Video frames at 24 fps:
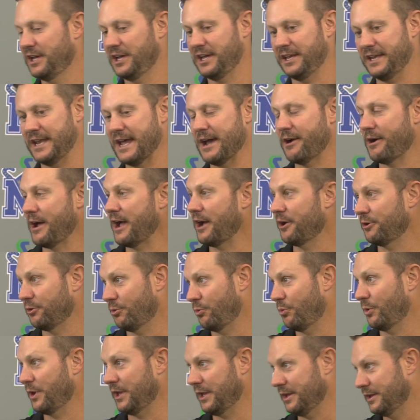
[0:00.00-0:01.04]
and now how
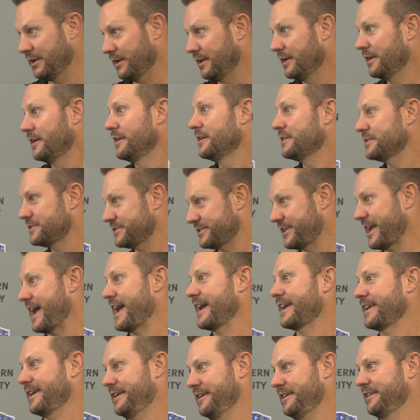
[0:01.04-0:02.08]
do we
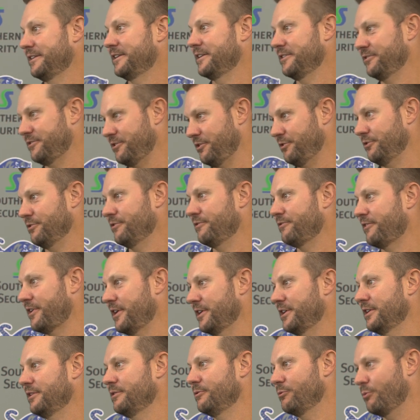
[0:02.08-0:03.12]
stack it and continue to
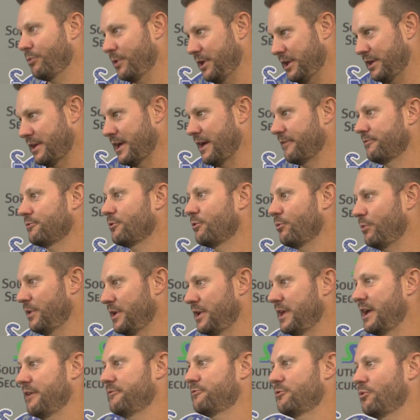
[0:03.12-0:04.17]
find it week after
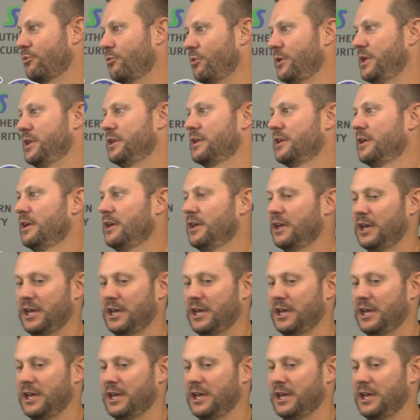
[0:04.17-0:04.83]
week after week,